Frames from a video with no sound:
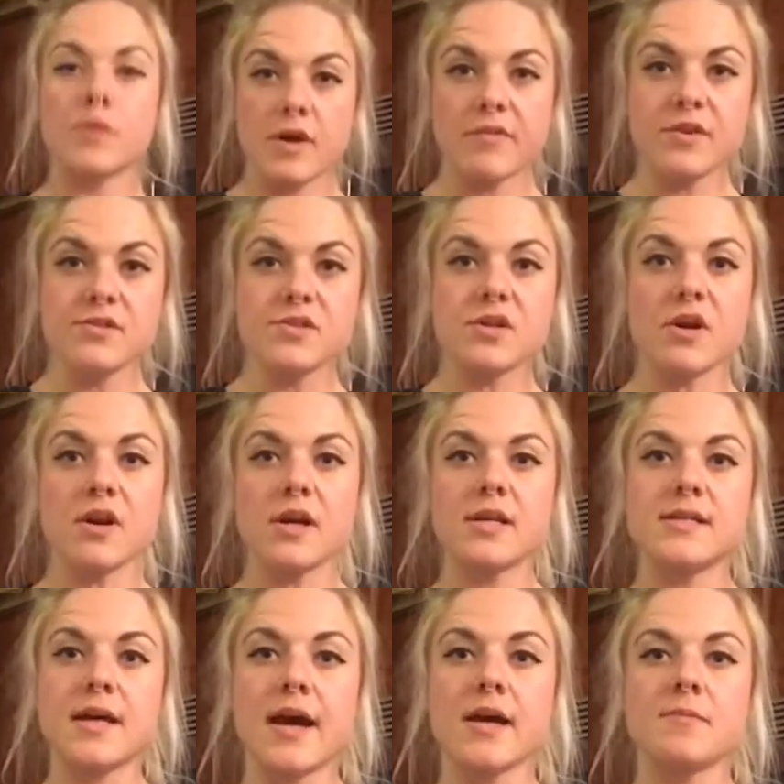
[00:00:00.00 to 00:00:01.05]
Whenever you start on a
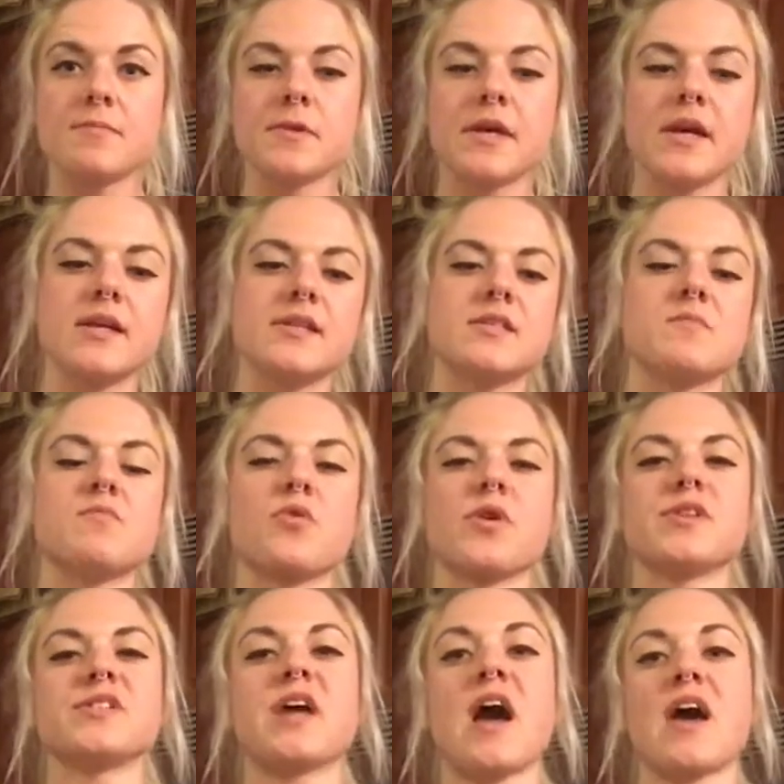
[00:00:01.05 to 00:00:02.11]
diet plan, it's
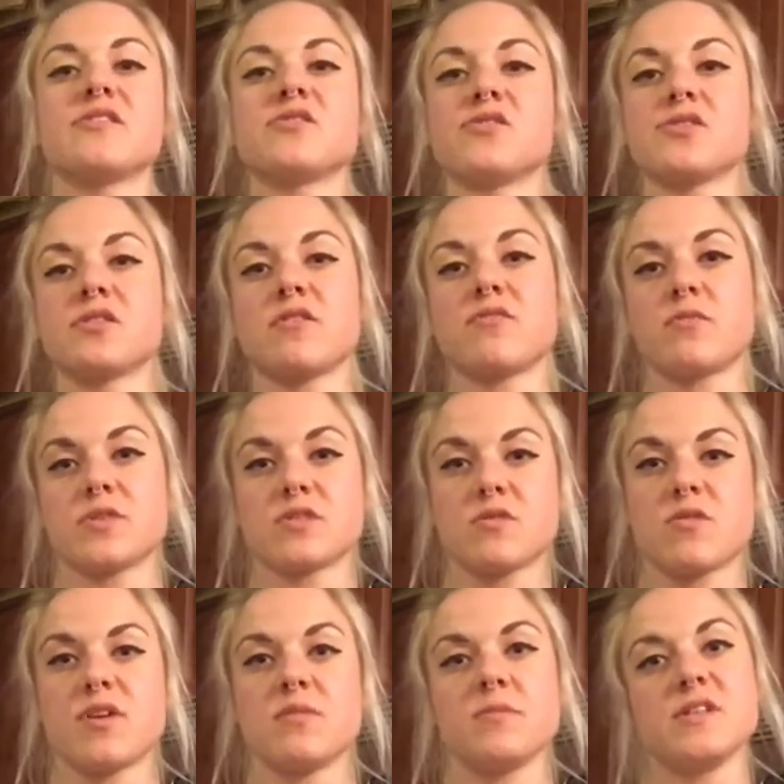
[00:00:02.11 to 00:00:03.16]
important to ask yourself what's
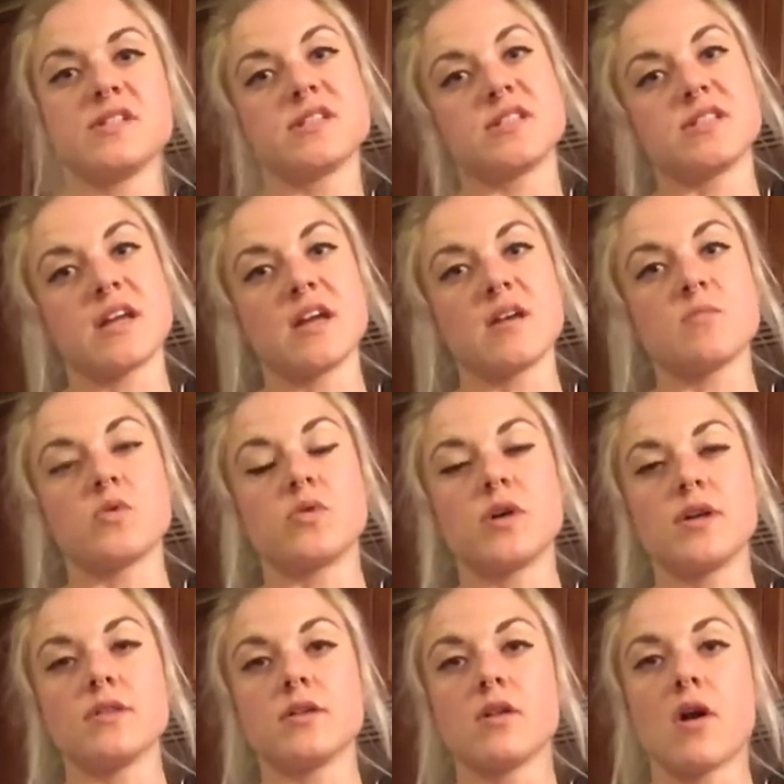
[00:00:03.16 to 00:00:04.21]
going to be sustainable
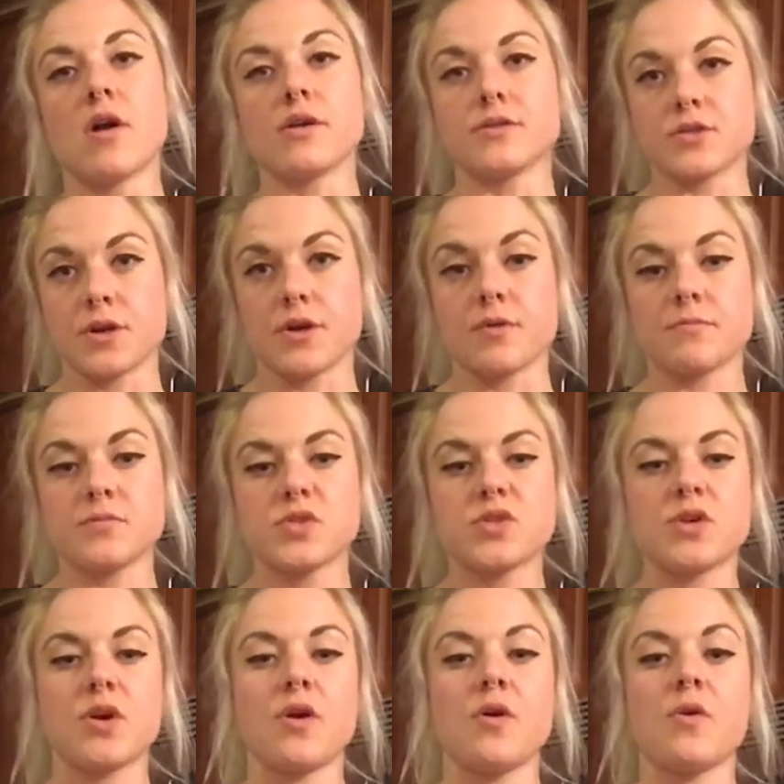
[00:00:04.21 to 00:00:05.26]
in the long term.
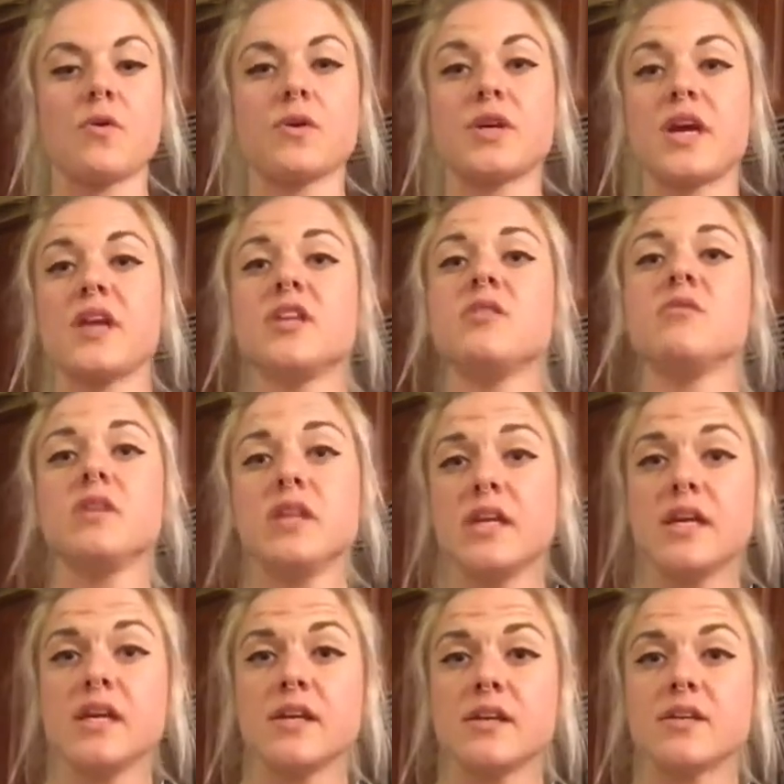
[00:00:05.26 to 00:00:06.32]
So can you
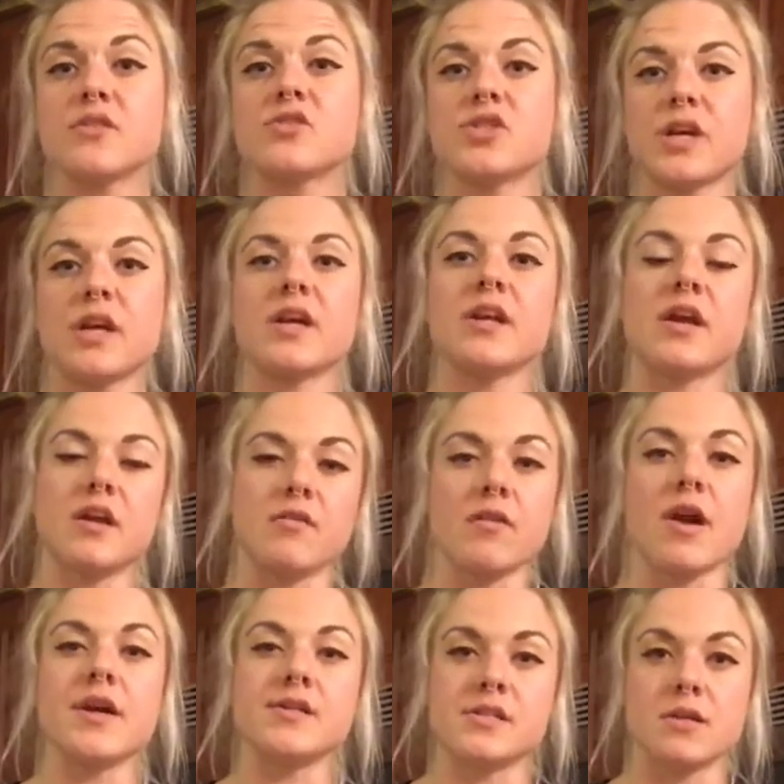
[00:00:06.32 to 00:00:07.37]
eat chicken and
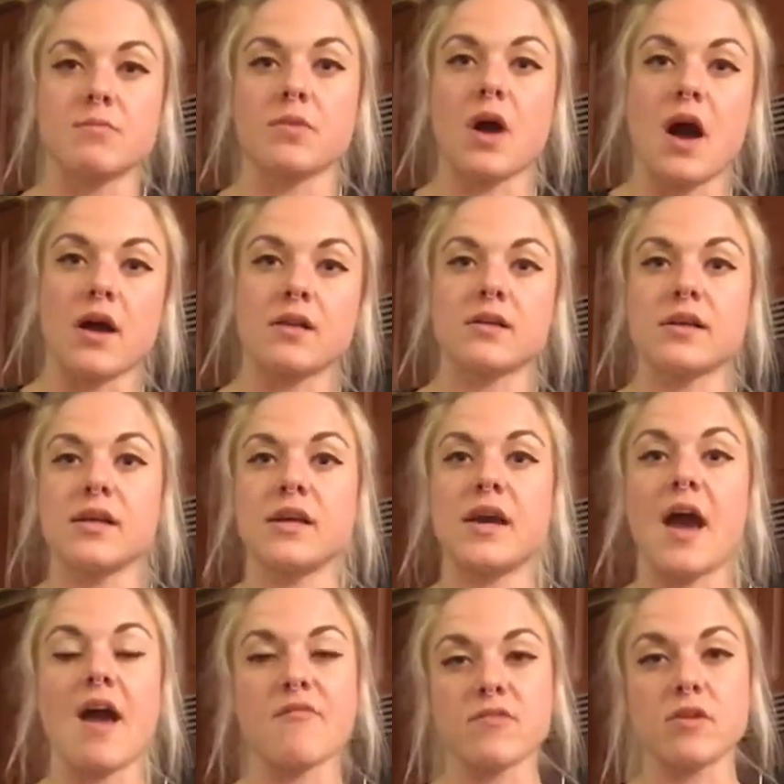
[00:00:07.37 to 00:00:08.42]
rice and
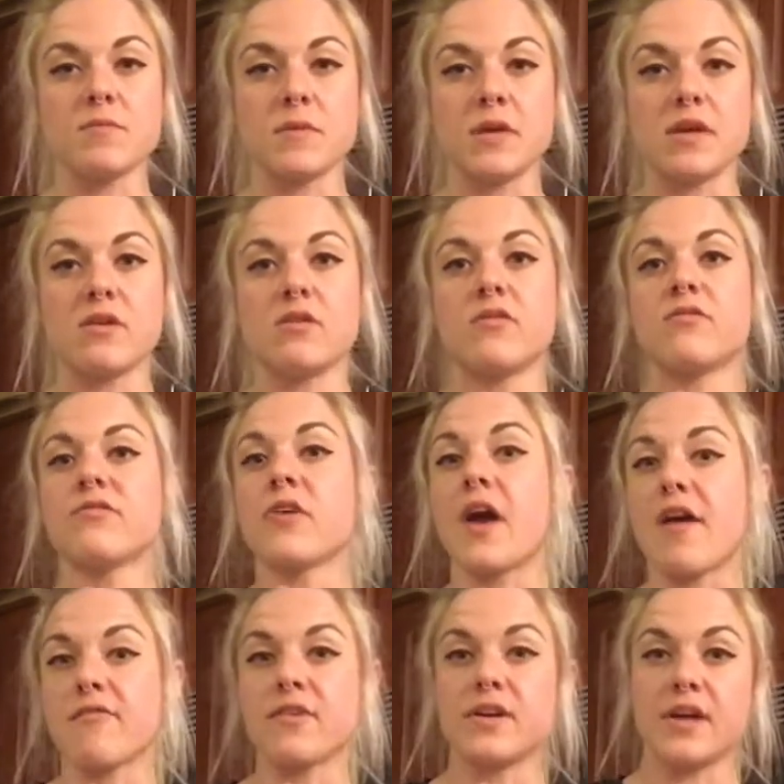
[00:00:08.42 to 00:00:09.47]
broccoli every meal for
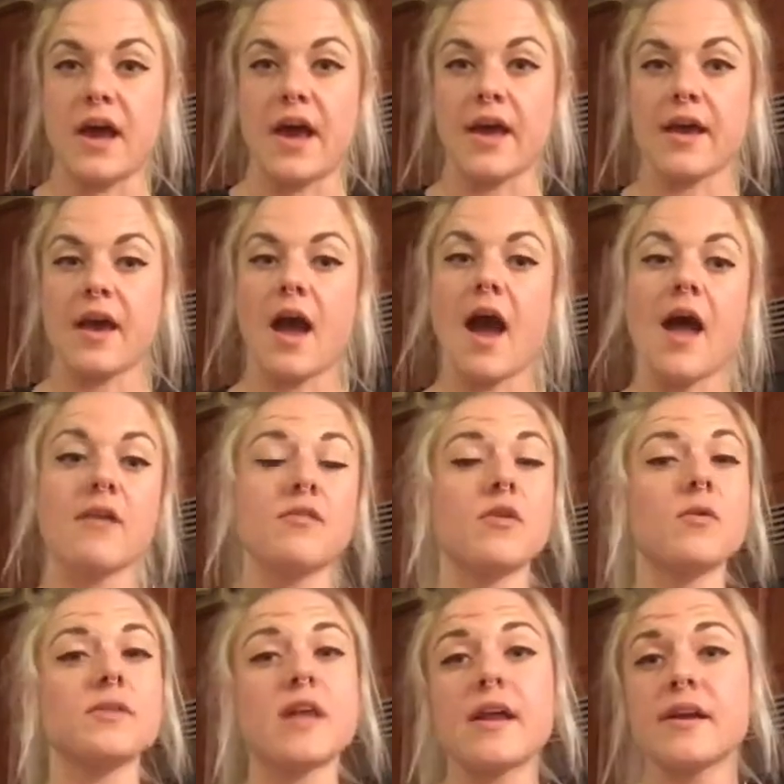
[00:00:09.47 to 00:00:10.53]
every day? I don't
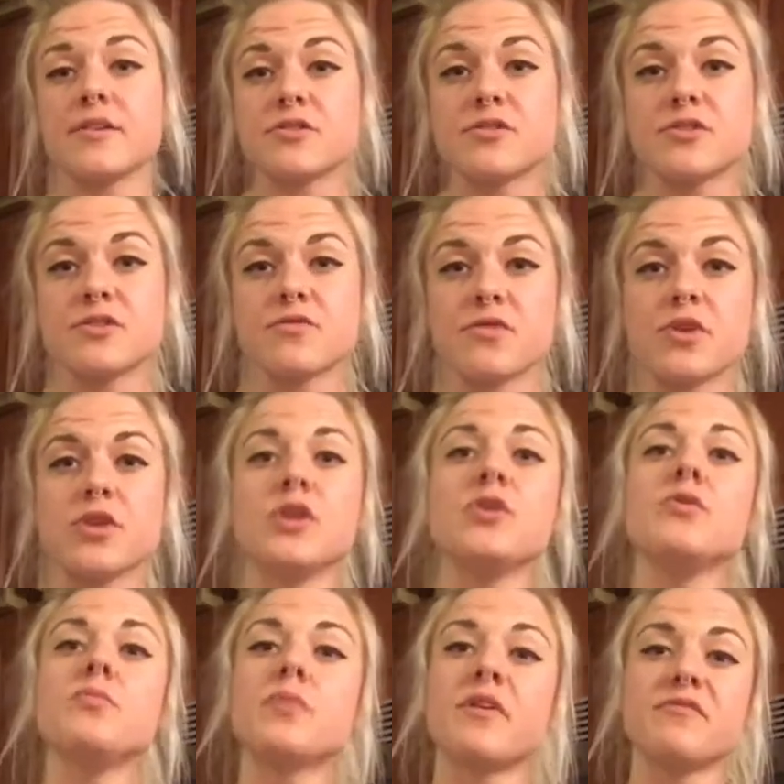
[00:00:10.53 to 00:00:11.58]
know what that answer is for
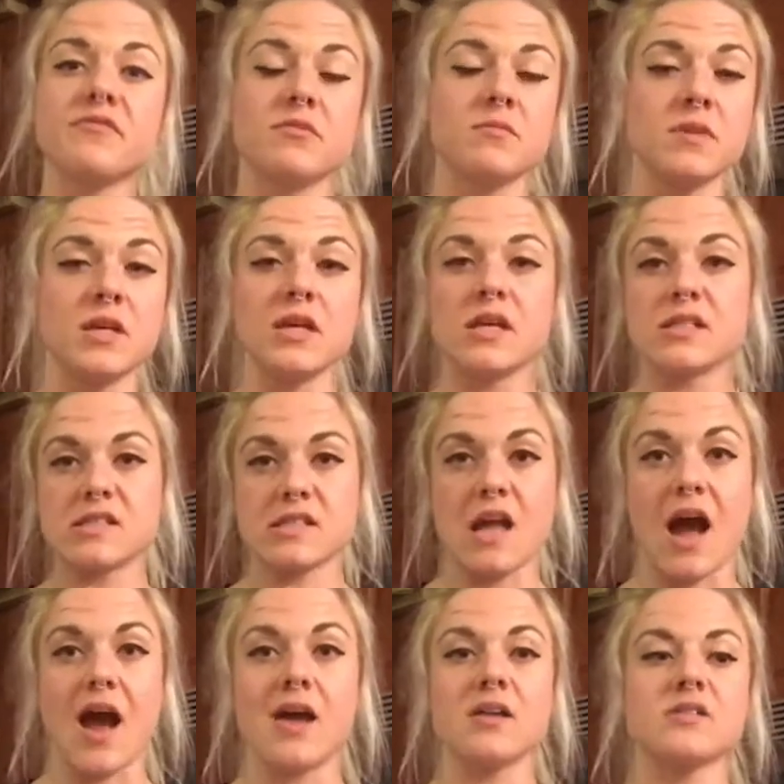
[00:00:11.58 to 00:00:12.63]
you, but for me, it's
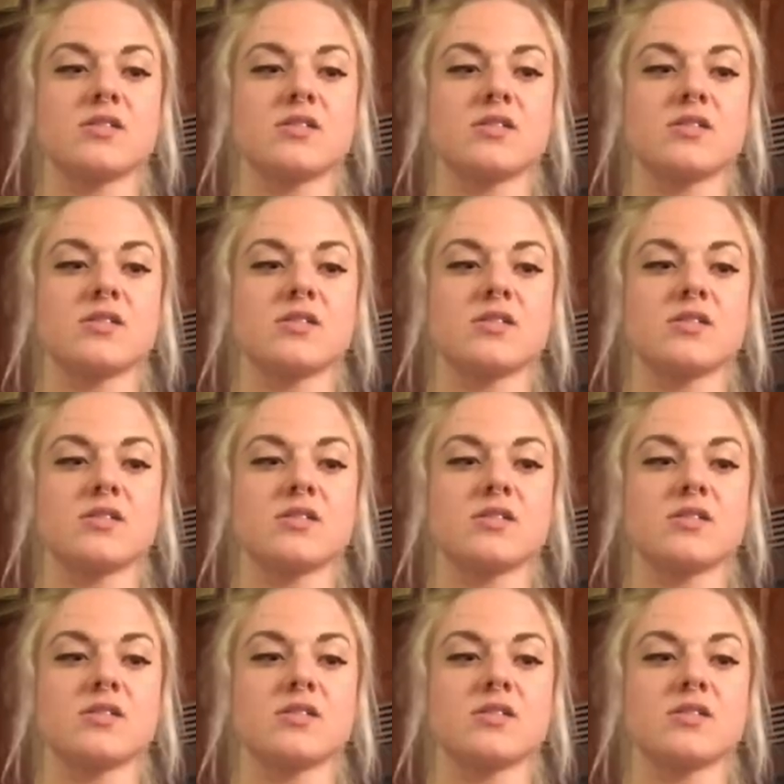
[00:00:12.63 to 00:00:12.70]
not.